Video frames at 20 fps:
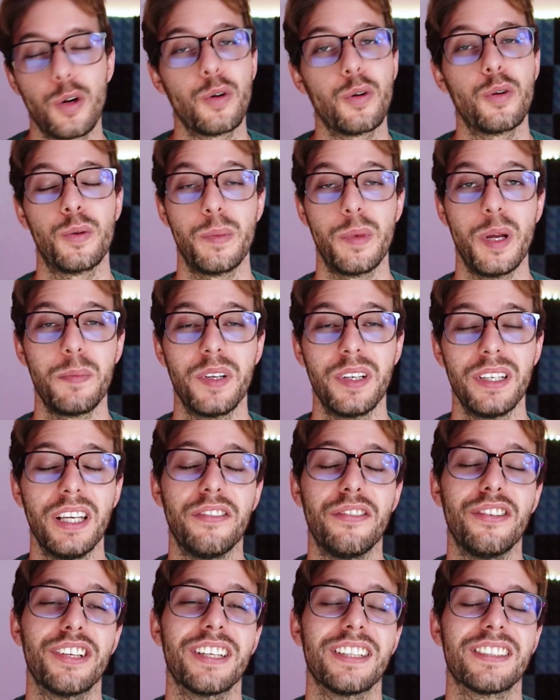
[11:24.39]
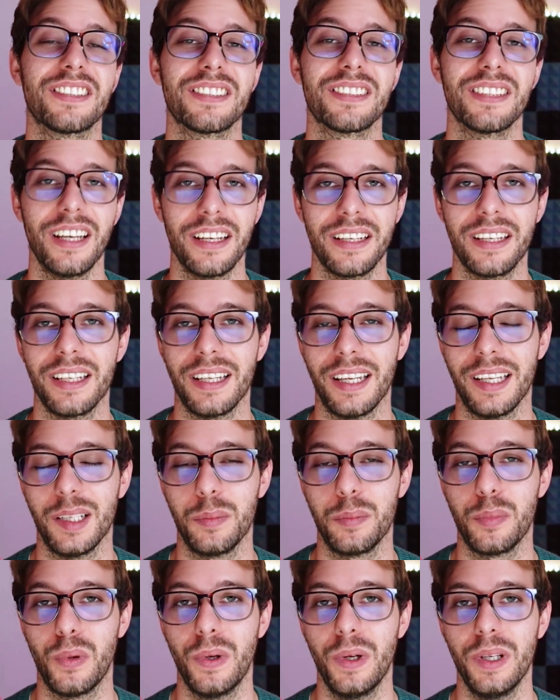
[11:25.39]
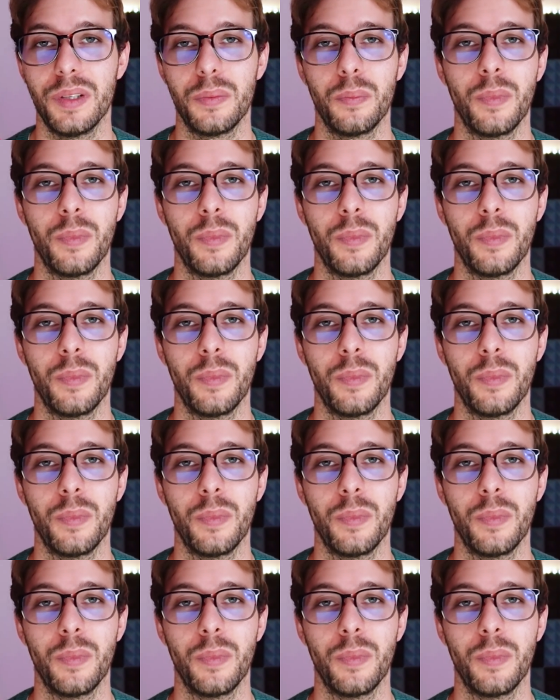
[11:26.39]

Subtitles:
Remember, if you get stuck at any point,